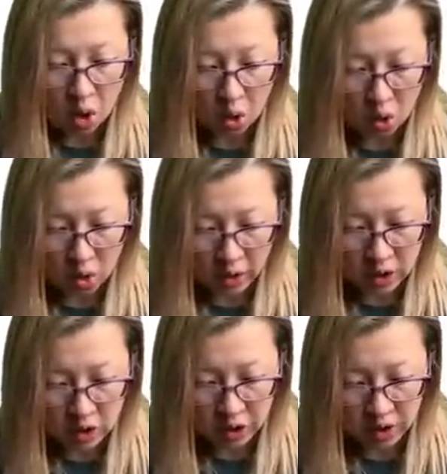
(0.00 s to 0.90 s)
or a
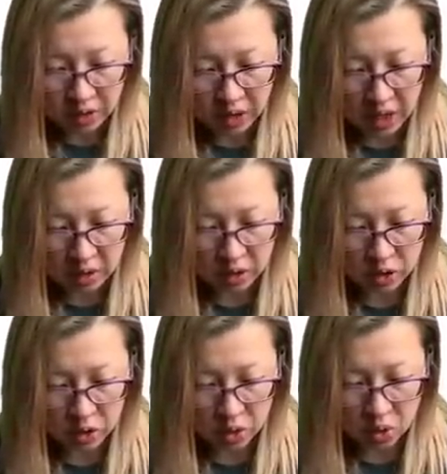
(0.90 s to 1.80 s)
duty of care in a
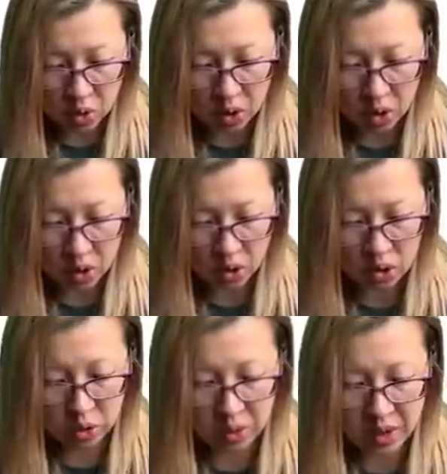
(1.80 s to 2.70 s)
tort owed
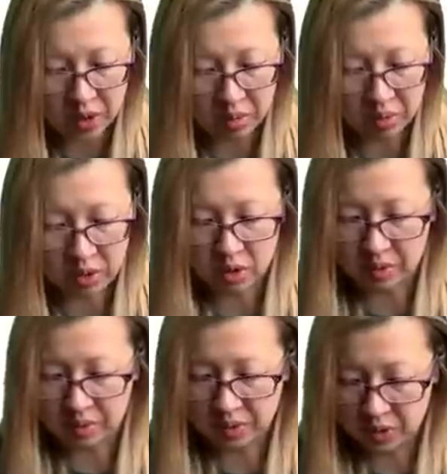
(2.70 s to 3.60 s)
to another person.